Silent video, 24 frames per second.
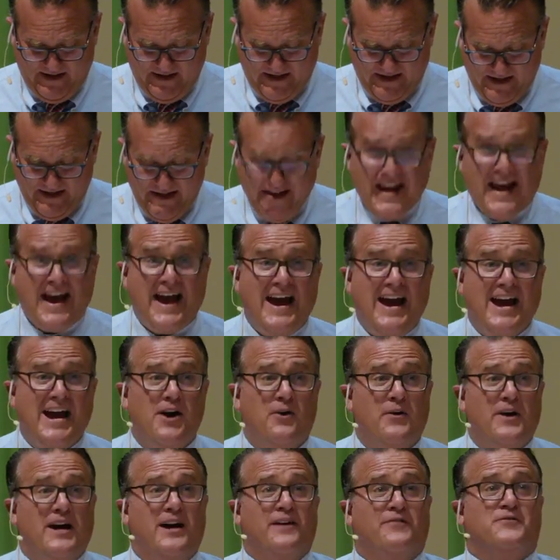now,
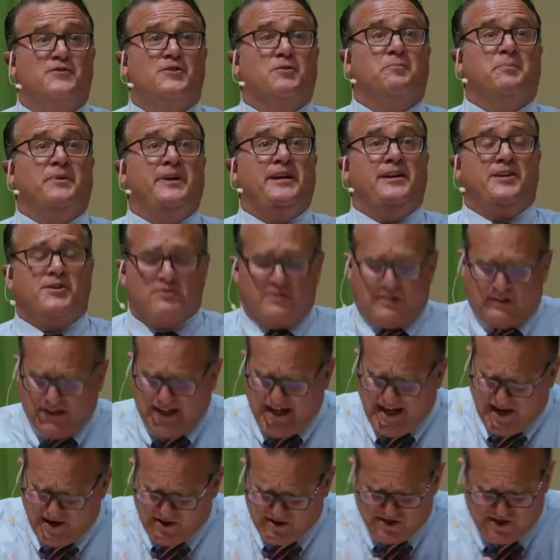after Peter
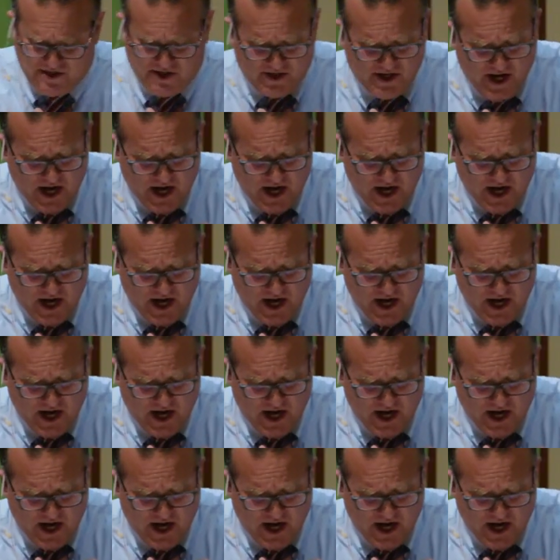allows the